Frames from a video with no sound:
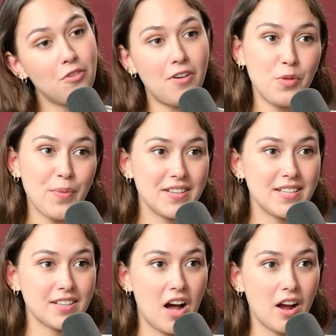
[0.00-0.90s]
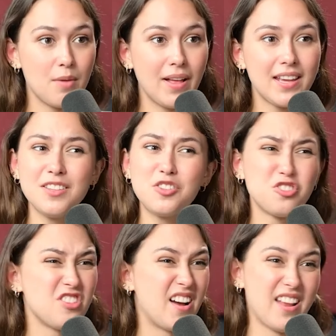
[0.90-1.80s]
go follow me on TikTok. I'm like, kids
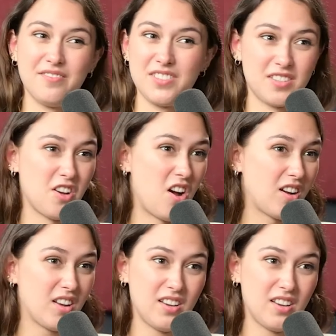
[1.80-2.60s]
should not have TikTok. I